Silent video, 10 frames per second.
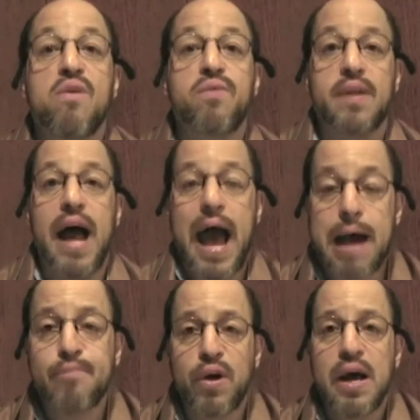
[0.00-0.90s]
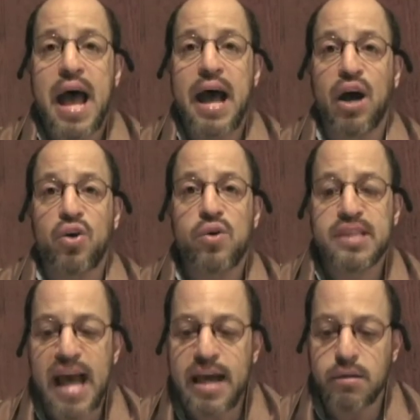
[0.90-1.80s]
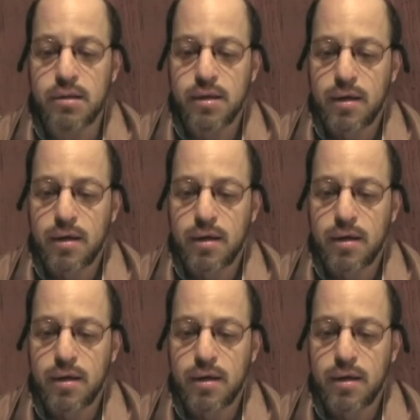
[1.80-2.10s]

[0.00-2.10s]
for the hammer and a good nail.